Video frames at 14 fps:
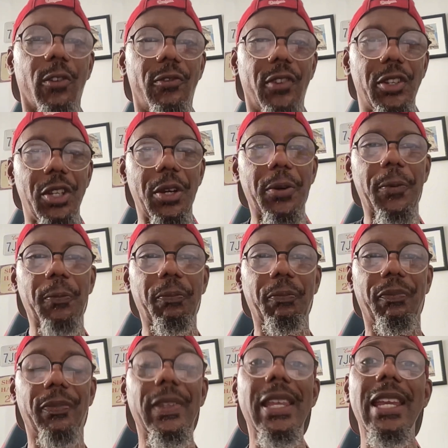for you
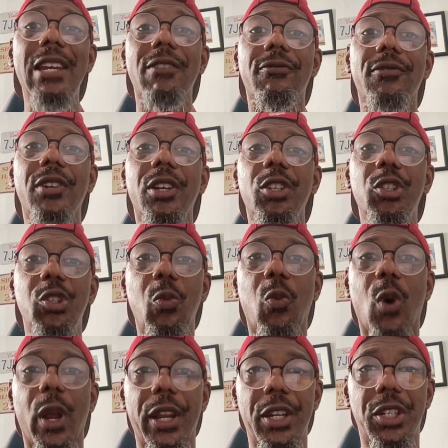if you
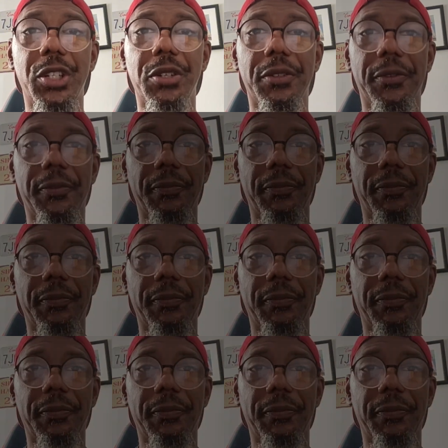wanted to.